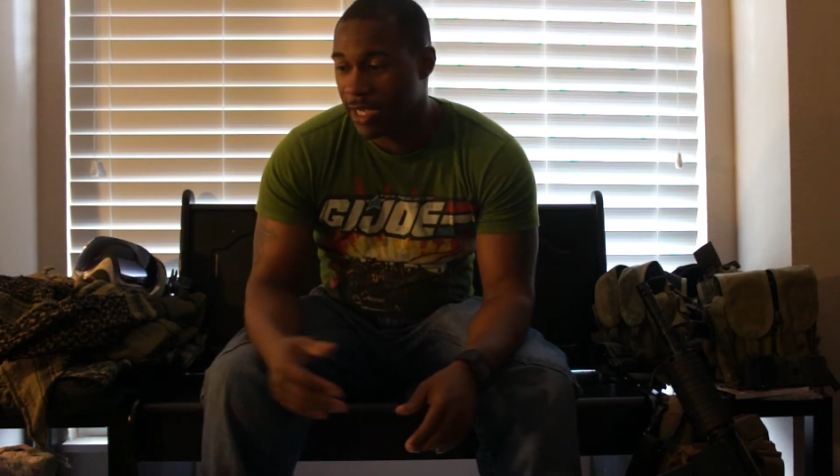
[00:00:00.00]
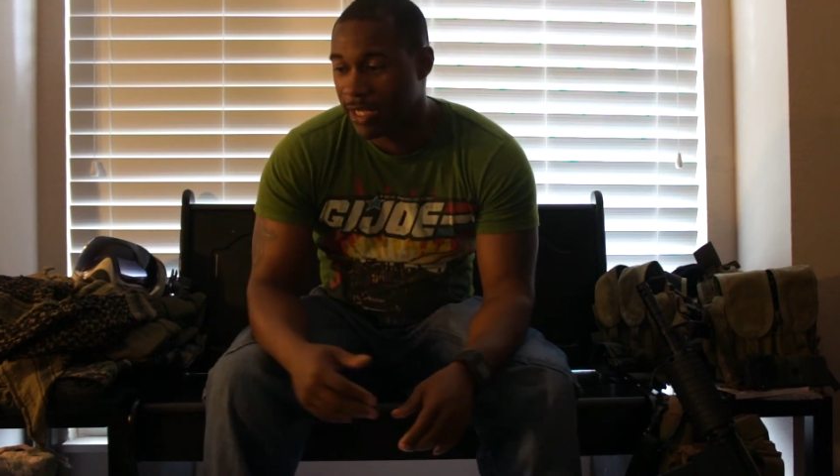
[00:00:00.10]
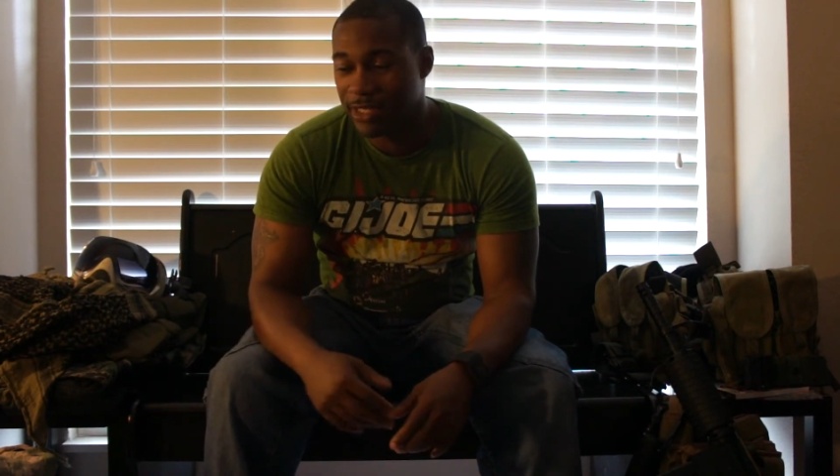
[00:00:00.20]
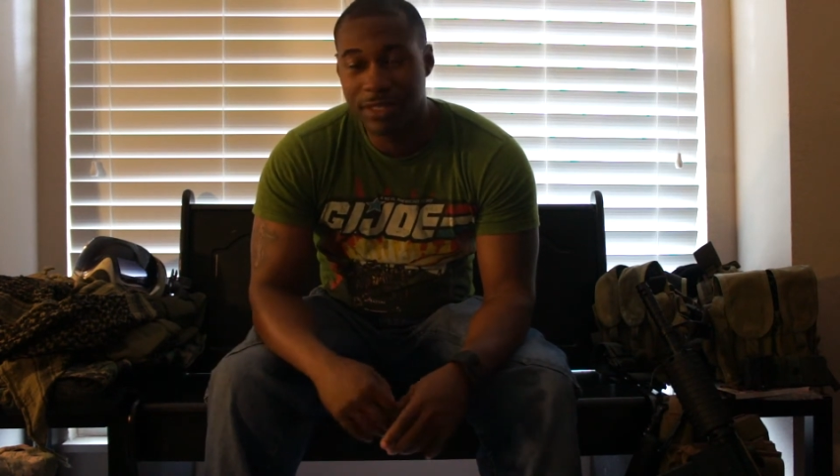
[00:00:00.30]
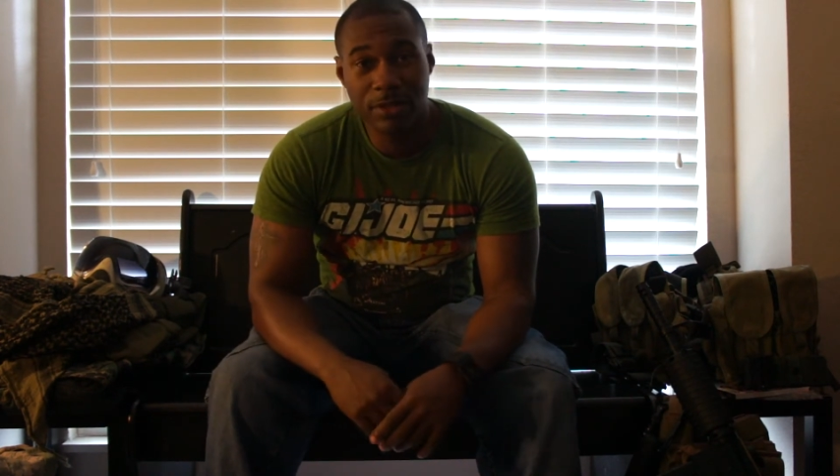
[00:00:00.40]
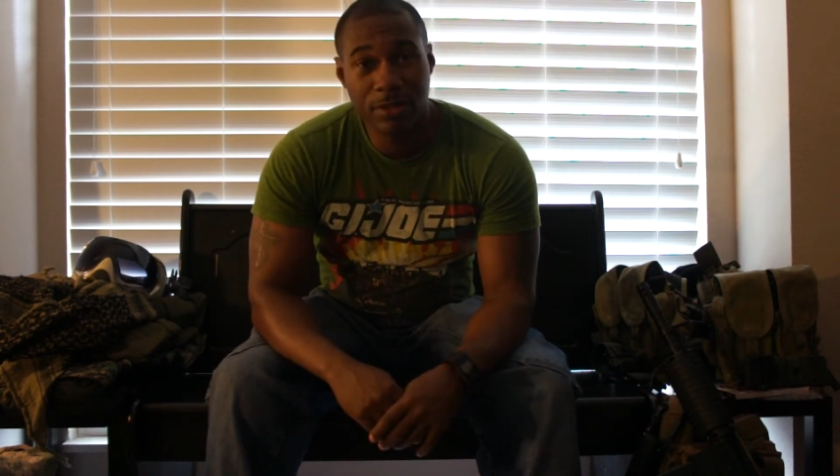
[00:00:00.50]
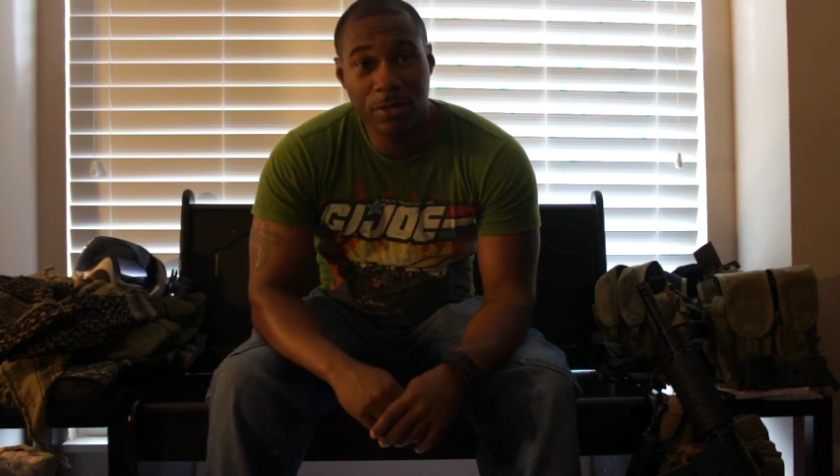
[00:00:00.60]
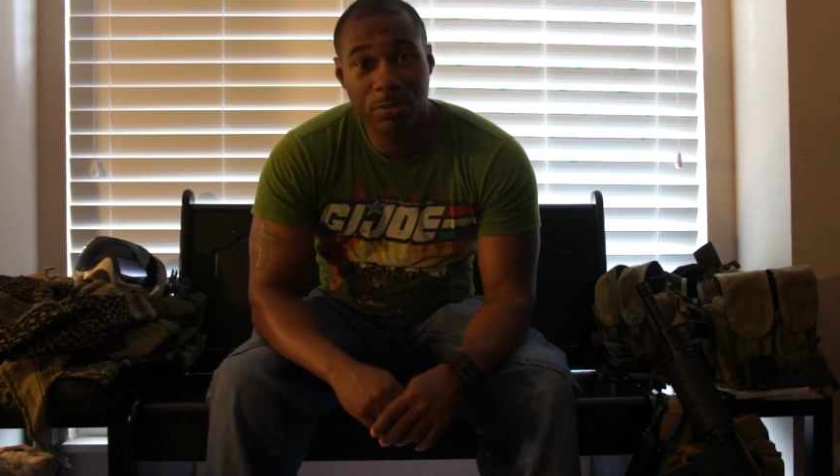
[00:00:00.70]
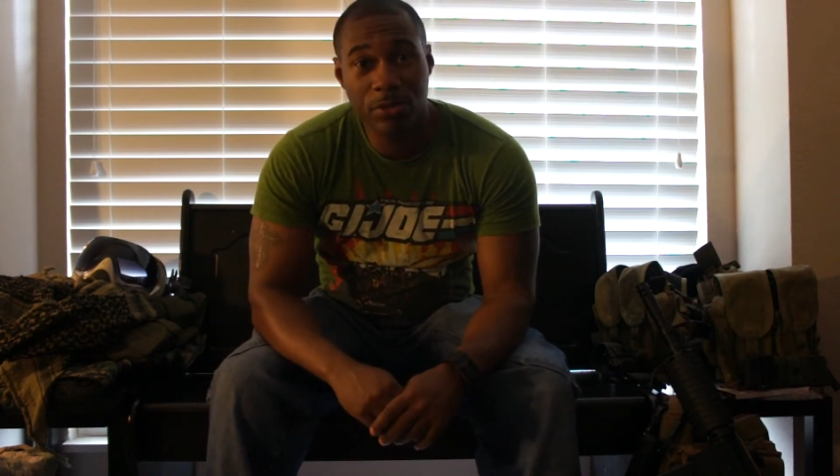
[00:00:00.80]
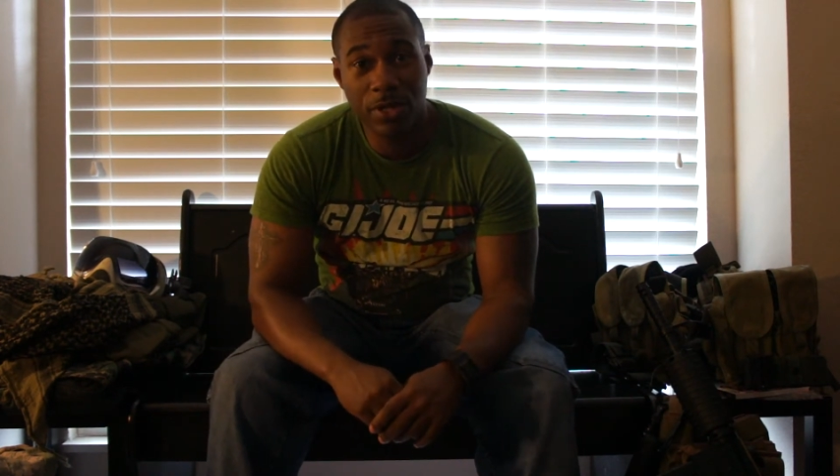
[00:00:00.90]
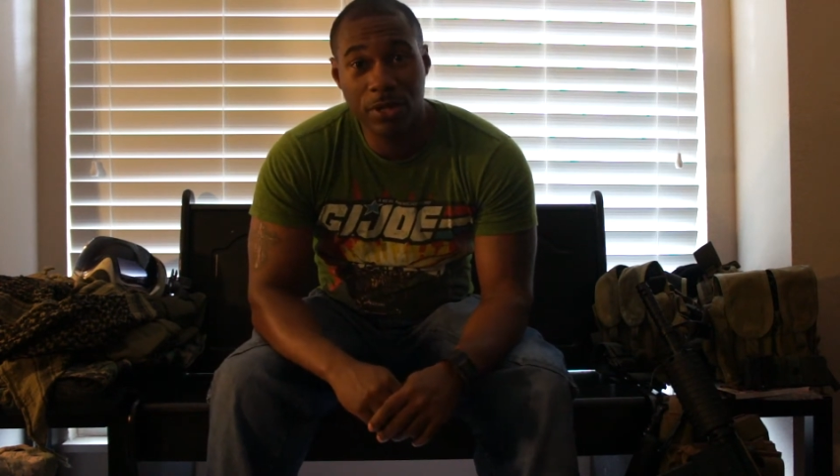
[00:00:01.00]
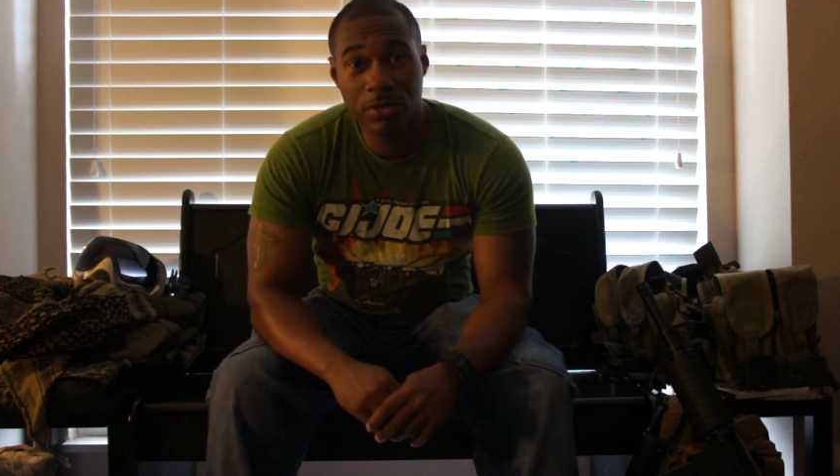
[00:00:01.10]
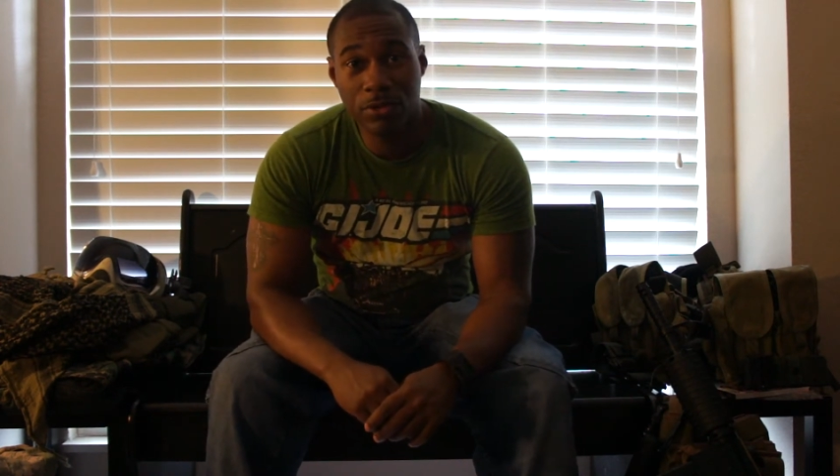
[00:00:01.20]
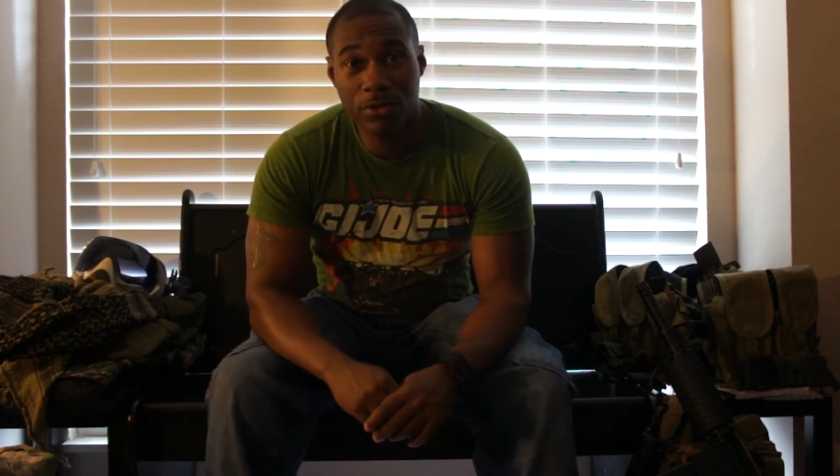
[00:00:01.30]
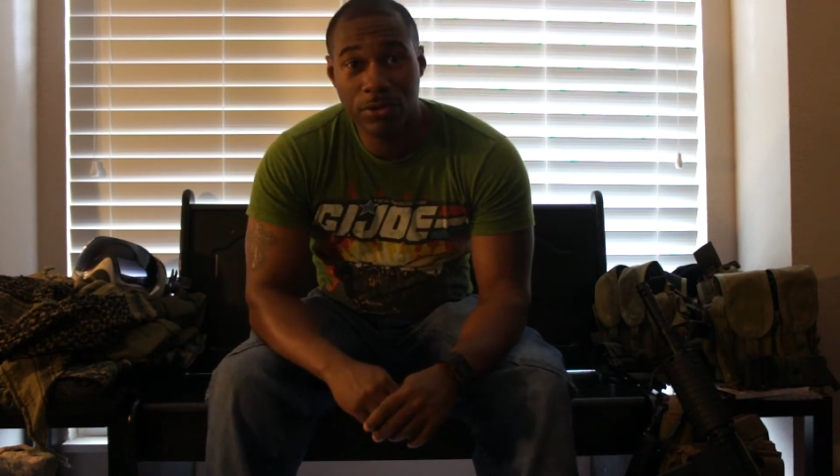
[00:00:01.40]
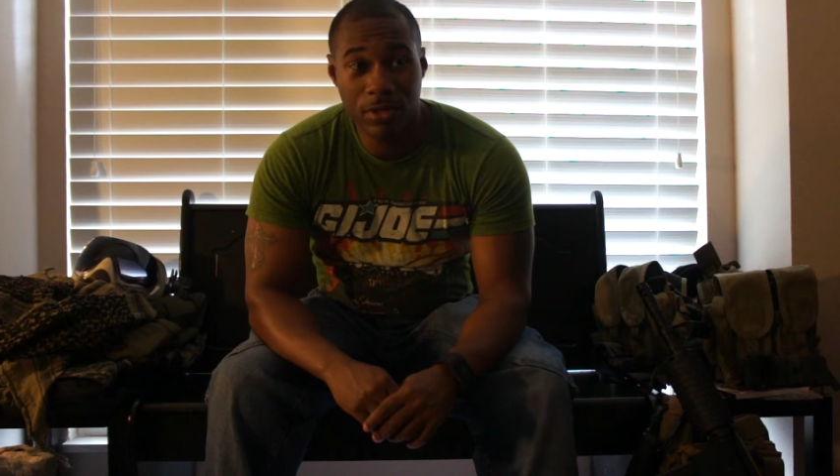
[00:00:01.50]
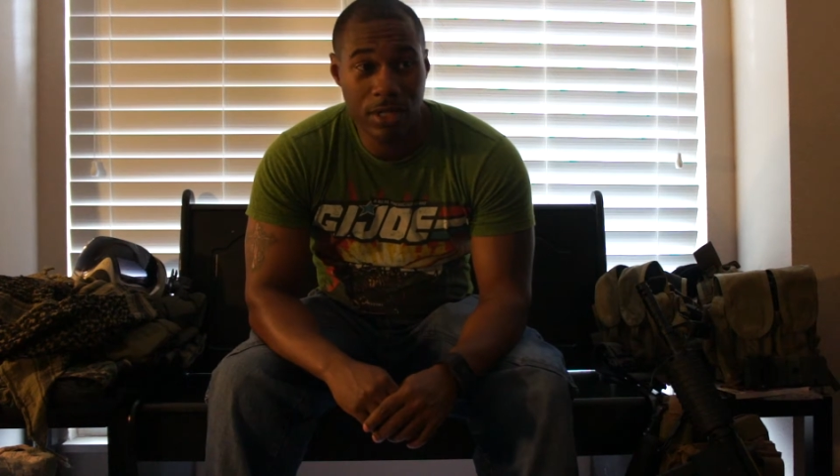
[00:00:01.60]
yes, it should be pretty cool.